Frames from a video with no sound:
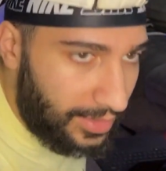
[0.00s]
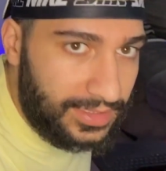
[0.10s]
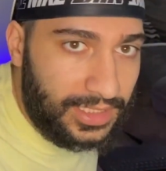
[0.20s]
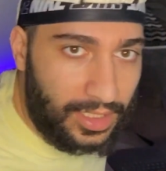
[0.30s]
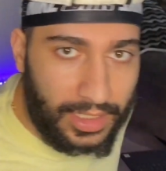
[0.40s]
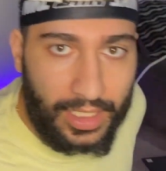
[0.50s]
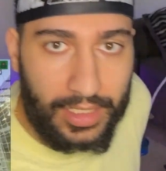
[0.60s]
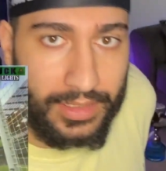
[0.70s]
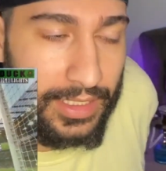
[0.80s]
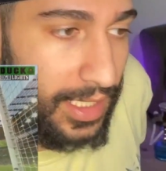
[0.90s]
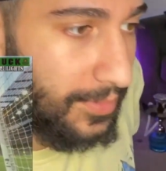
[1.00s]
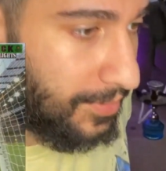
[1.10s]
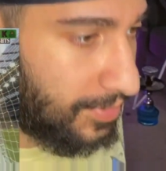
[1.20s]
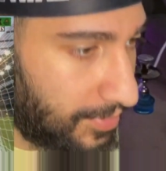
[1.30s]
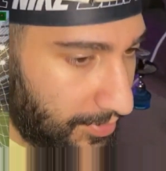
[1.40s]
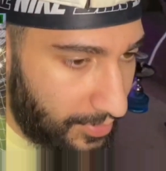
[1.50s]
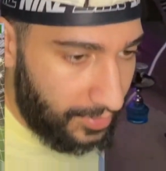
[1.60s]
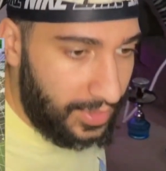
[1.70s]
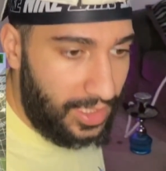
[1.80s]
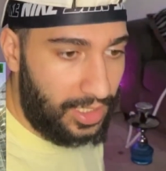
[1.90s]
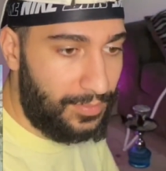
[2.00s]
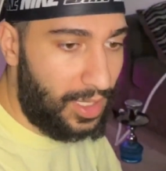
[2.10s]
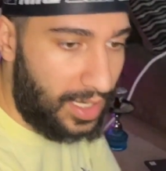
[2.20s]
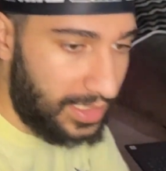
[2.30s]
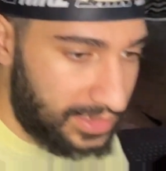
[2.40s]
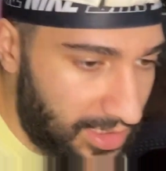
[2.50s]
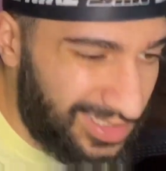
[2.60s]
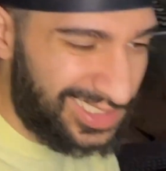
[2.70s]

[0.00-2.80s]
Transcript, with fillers: right. It's early on in the game. Riyad Mahrez, nothing